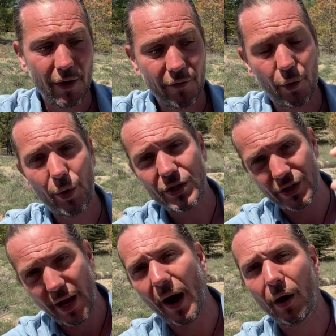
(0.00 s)
for which
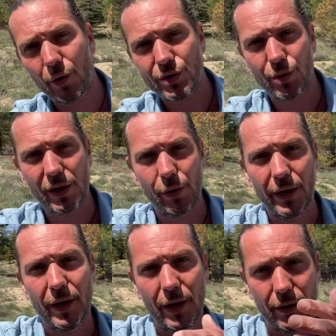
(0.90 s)
they are also
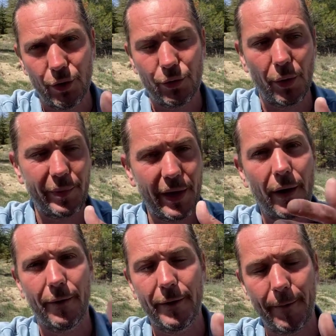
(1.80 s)
included in
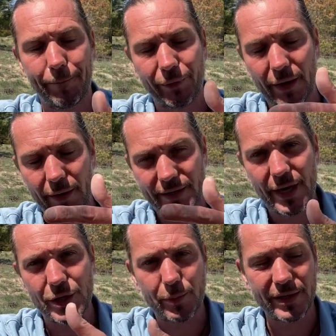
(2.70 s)
Utopia, in
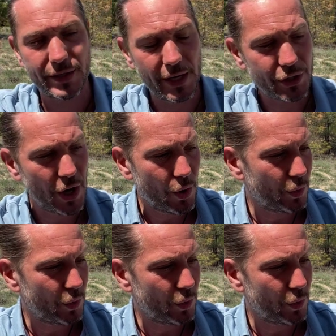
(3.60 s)
Sage by Sage.